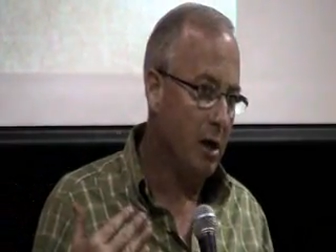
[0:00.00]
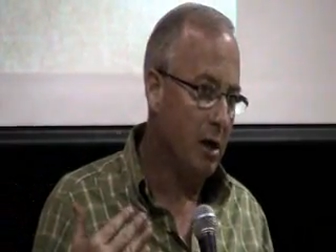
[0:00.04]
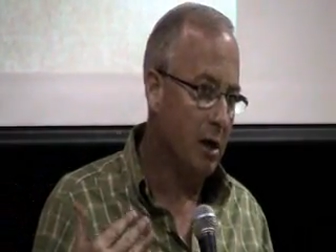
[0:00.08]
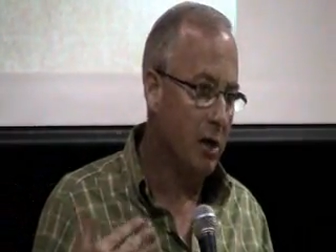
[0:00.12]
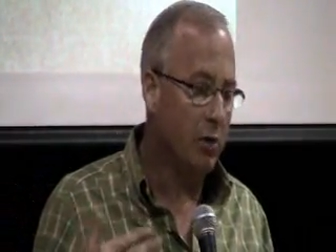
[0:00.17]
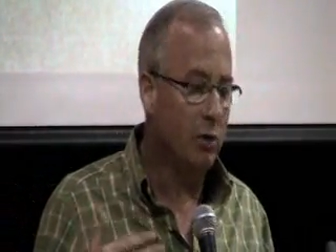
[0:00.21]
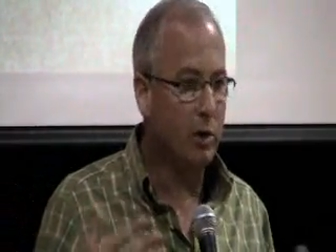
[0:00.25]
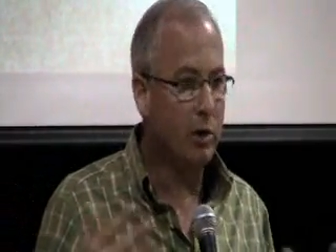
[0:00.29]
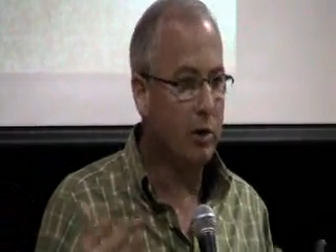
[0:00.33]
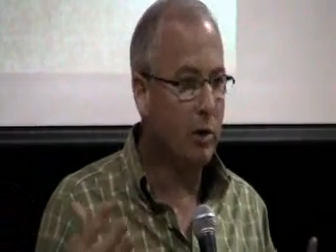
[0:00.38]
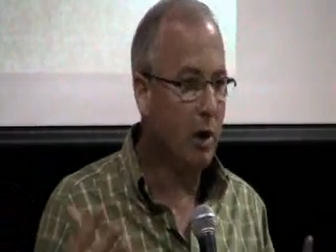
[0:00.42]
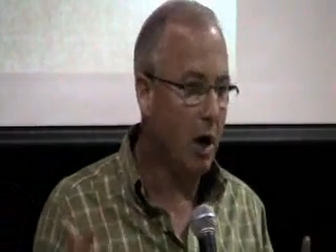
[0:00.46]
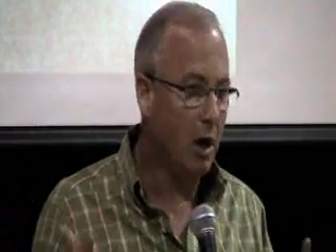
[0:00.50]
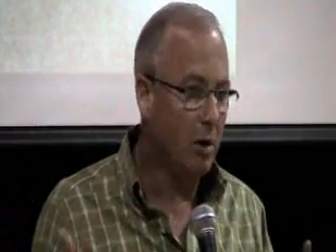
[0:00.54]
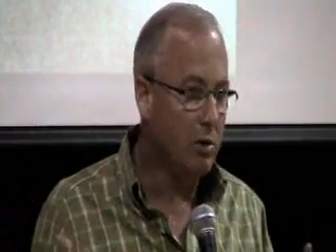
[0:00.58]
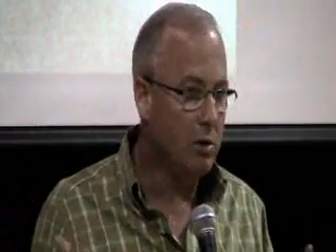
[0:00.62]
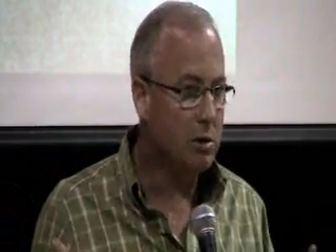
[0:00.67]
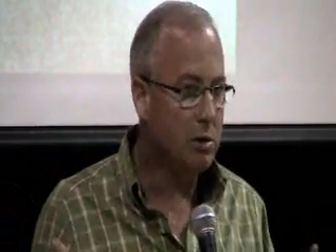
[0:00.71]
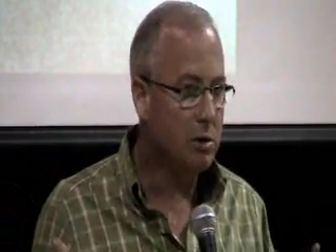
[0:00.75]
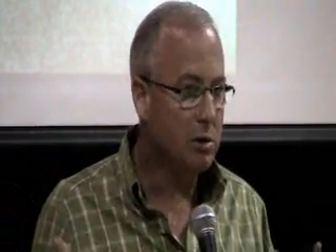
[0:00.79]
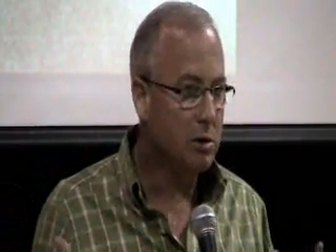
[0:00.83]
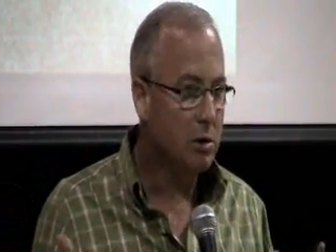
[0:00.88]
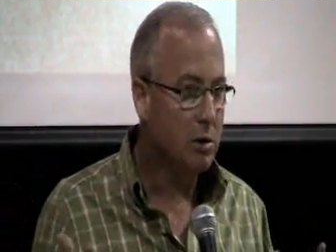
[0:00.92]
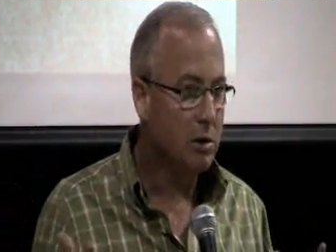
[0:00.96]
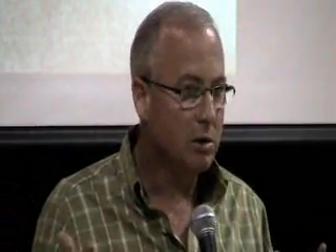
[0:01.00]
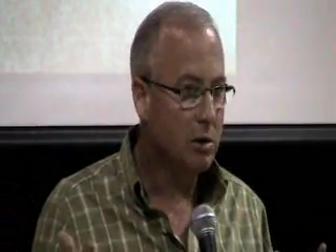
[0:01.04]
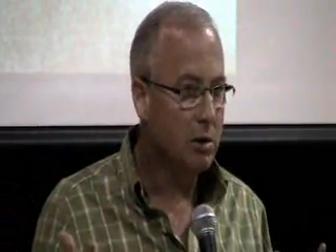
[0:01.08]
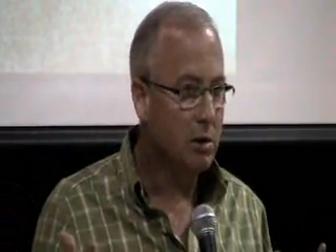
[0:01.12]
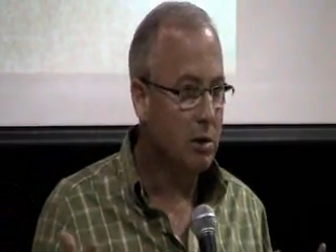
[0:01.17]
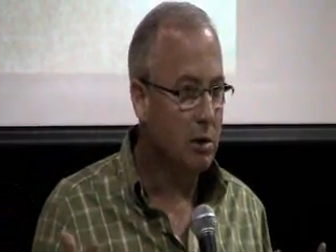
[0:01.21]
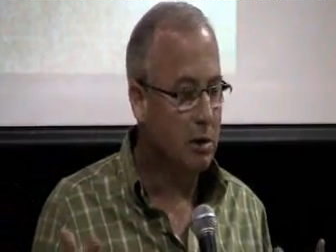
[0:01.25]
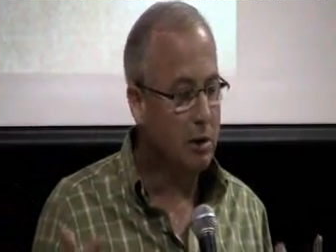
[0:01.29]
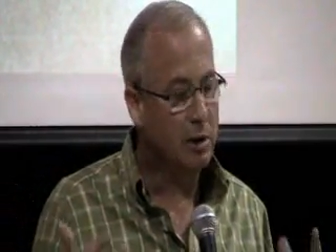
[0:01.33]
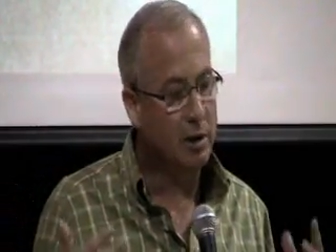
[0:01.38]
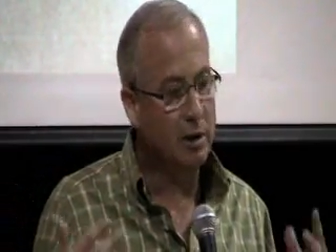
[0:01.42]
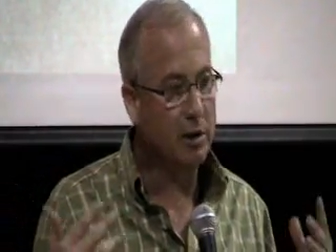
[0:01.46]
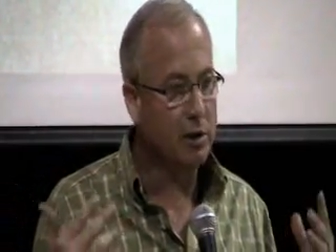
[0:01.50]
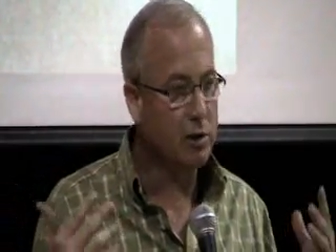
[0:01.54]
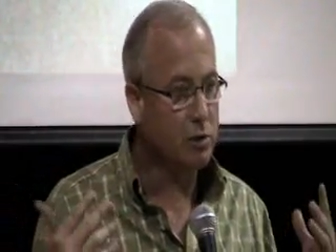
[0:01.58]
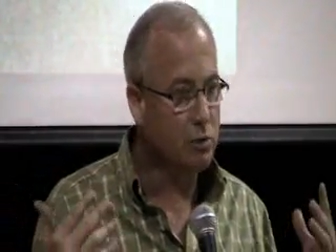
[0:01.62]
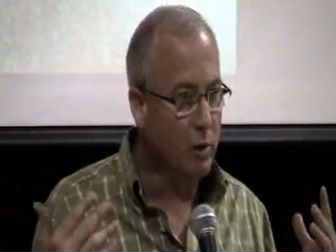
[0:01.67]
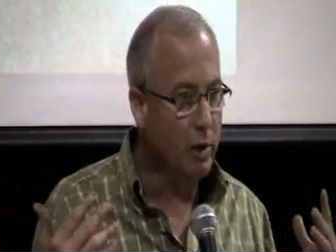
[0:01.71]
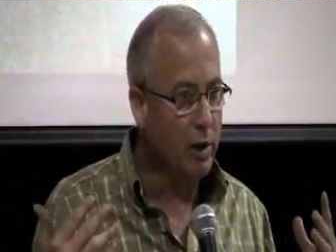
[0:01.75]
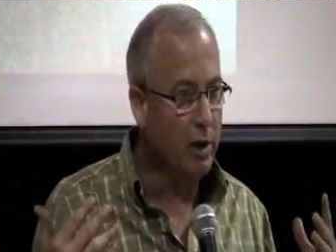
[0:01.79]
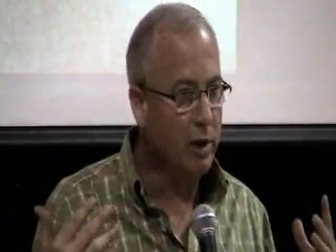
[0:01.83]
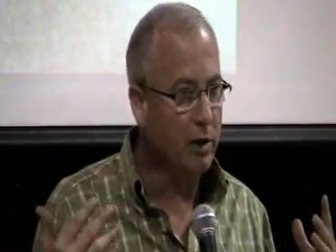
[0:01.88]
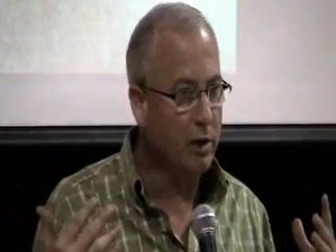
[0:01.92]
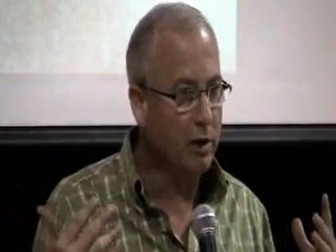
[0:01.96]
They go in their house, they get this
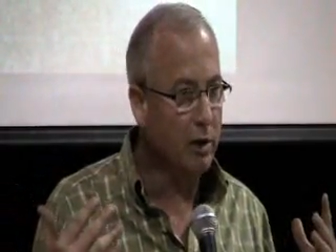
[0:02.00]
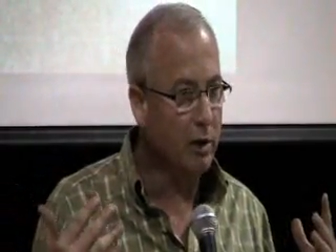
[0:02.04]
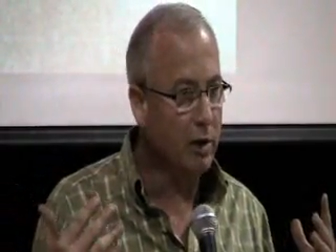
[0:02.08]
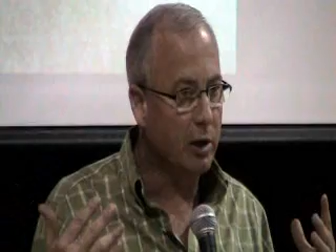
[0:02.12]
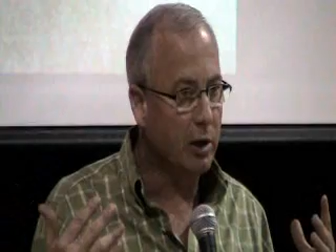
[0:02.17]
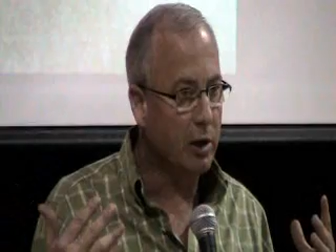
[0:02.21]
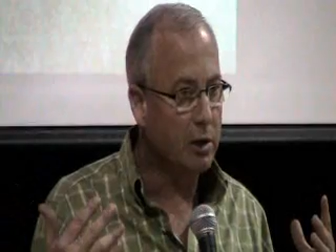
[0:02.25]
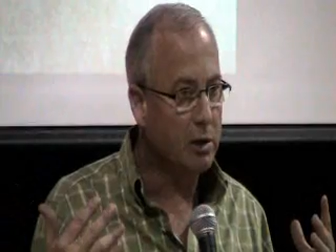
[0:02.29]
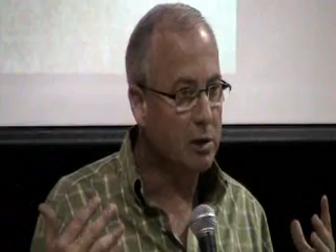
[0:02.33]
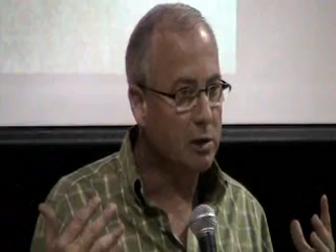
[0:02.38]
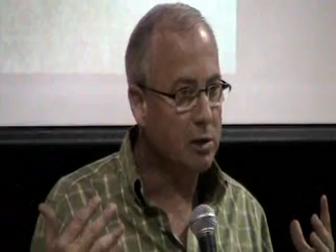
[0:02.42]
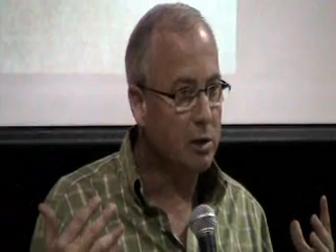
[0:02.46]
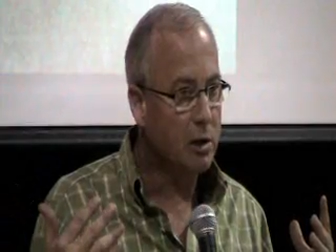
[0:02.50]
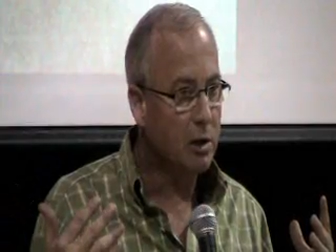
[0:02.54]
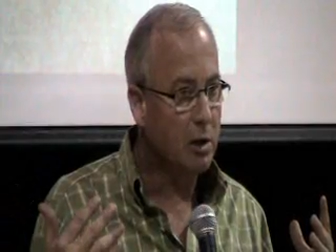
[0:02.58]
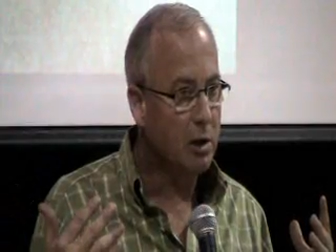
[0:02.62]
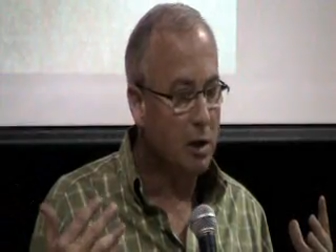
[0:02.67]
ringing in their ears.